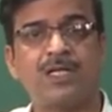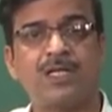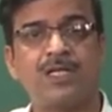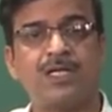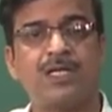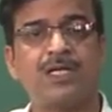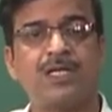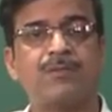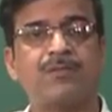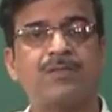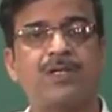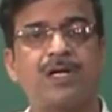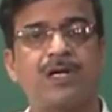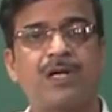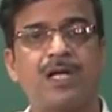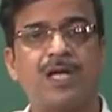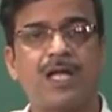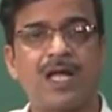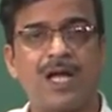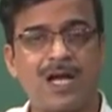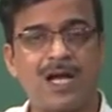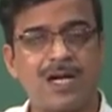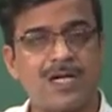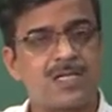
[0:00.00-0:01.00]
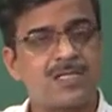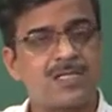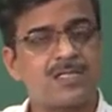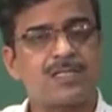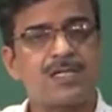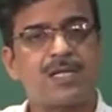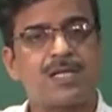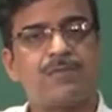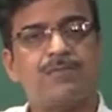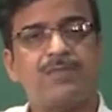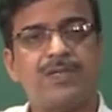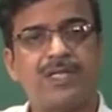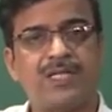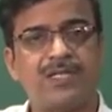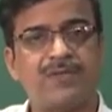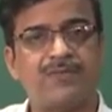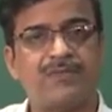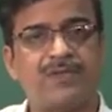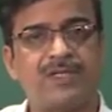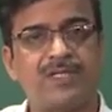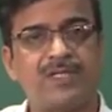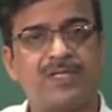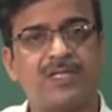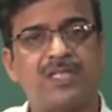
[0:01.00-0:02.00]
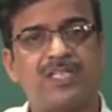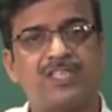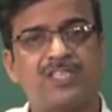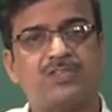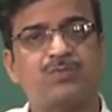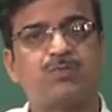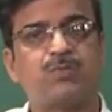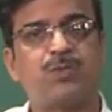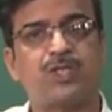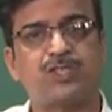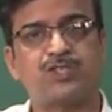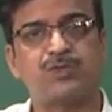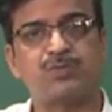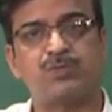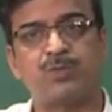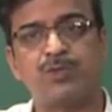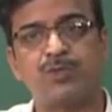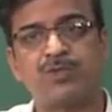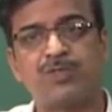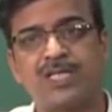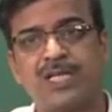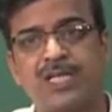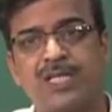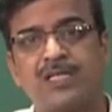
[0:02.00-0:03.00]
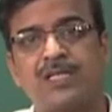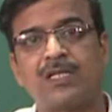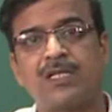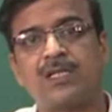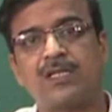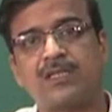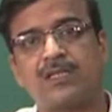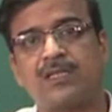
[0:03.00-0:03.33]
if the additional benefit is much more than